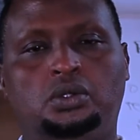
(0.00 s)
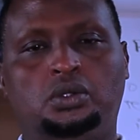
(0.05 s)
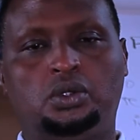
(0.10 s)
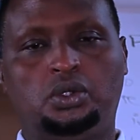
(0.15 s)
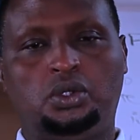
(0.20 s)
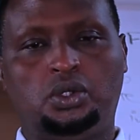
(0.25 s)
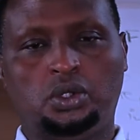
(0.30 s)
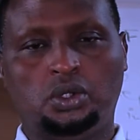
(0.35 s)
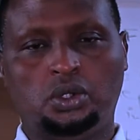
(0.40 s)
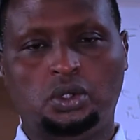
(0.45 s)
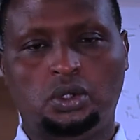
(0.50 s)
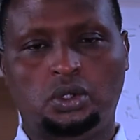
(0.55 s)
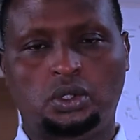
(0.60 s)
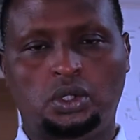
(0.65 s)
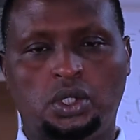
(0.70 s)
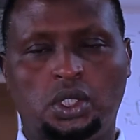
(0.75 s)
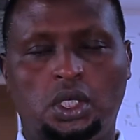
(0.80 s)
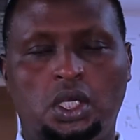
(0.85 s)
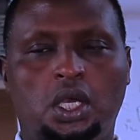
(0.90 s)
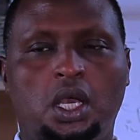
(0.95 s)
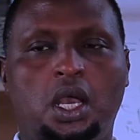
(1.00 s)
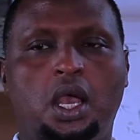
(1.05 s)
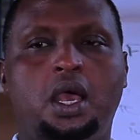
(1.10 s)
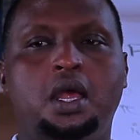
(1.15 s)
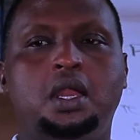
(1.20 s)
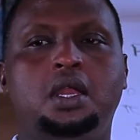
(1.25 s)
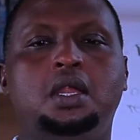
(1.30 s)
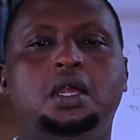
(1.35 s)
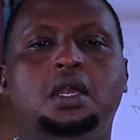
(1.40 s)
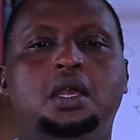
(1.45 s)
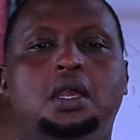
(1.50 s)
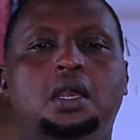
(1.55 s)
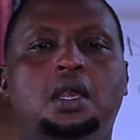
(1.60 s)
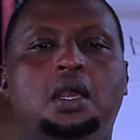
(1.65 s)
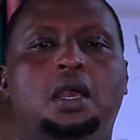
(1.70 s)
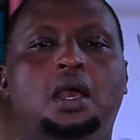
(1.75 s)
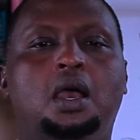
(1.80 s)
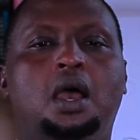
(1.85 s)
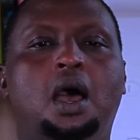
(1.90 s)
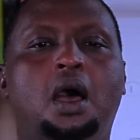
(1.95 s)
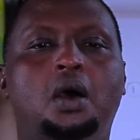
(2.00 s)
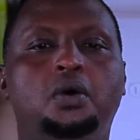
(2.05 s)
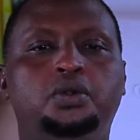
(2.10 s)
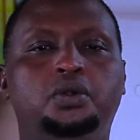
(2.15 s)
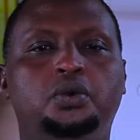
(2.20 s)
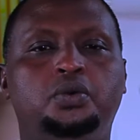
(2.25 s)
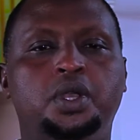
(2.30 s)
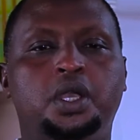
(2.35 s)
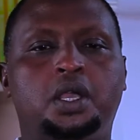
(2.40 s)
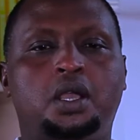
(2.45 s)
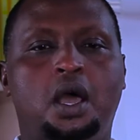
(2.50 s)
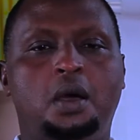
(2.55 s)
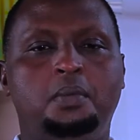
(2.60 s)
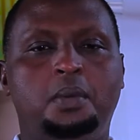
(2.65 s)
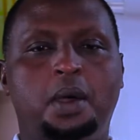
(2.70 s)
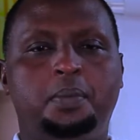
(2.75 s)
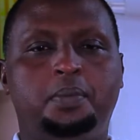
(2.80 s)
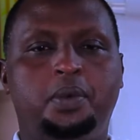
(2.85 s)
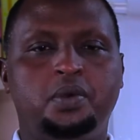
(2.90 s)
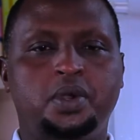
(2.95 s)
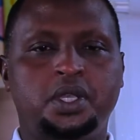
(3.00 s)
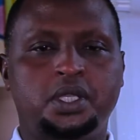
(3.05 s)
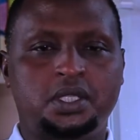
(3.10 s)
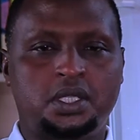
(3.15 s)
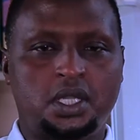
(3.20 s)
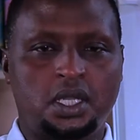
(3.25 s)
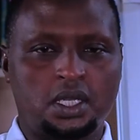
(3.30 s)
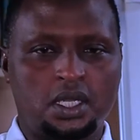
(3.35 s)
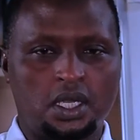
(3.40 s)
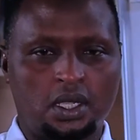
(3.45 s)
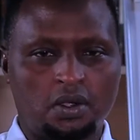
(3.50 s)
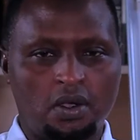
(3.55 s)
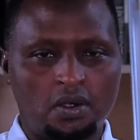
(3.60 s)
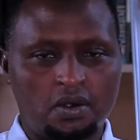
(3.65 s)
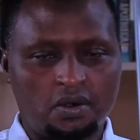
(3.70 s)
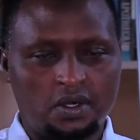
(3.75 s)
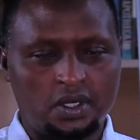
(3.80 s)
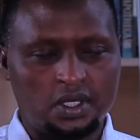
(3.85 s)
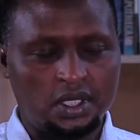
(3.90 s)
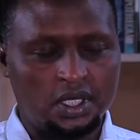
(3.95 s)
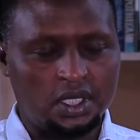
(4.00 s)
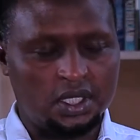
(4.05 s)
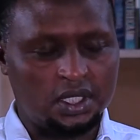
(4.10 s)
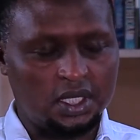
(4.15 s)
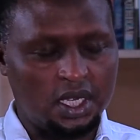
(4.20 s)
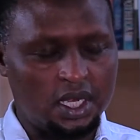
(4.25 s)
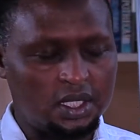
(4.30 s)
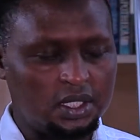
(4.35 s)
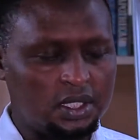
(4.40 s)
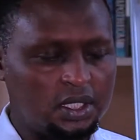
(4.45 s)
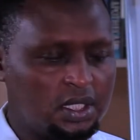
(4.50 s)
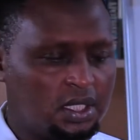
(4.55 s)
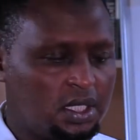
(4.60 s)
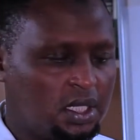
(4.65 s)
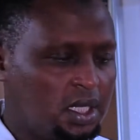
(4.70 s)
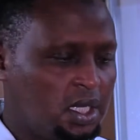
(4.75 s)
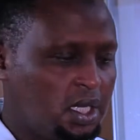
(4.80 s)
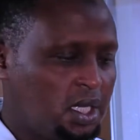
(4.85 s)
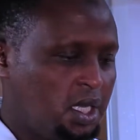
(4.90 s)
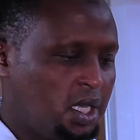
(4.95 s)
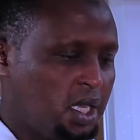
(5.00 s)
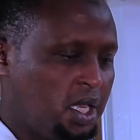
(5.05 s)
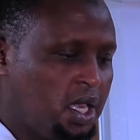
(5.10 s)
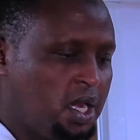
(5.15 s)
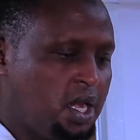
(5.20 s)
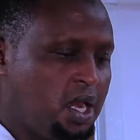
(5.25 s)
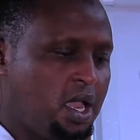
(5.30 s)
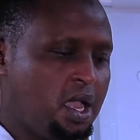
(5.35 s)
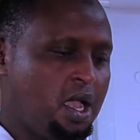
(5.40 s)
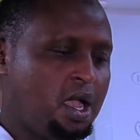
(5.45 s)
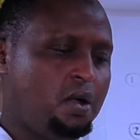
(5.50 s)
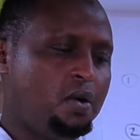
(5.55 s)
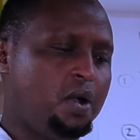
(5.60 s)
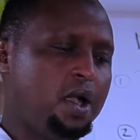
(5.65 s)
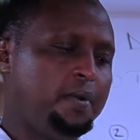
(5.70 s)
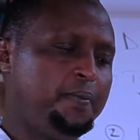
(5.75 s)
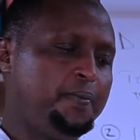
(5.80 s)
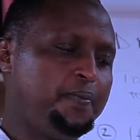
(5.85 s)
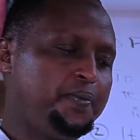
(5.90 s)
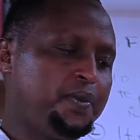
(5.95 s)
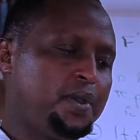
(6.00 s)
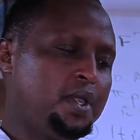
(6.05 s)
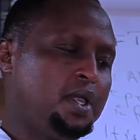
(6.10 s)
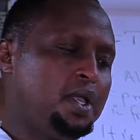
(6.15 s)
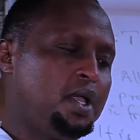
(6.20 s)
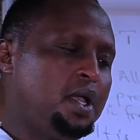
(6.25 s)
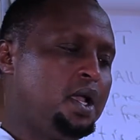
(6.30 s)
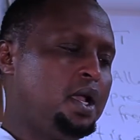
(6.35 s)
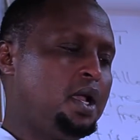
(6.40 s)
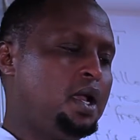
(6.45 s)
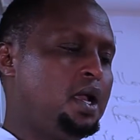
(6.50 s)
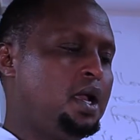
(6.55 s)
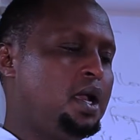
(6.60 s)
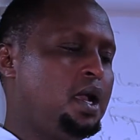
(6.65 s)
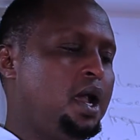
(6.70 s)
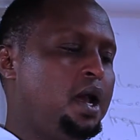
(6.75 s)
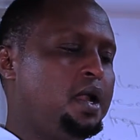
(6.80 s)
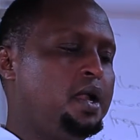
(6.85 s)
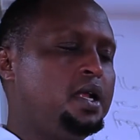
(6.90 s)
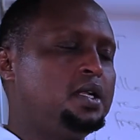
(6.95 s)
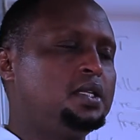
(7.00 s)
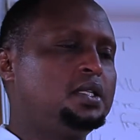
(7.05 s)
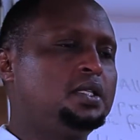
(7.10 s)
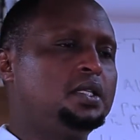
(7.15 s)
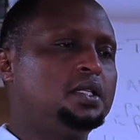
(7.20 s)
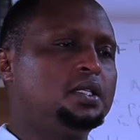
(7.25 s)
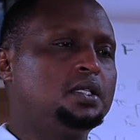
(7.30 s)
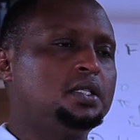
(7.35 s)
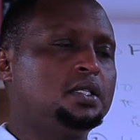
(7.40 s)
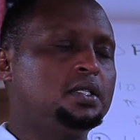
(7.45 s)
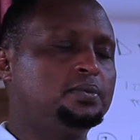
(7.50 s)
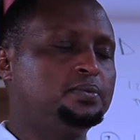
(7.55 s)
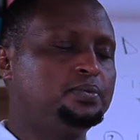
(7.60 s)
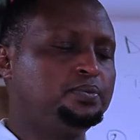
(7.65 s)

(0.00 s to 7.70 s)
do, and how do we come up with the concrete results in our analysis.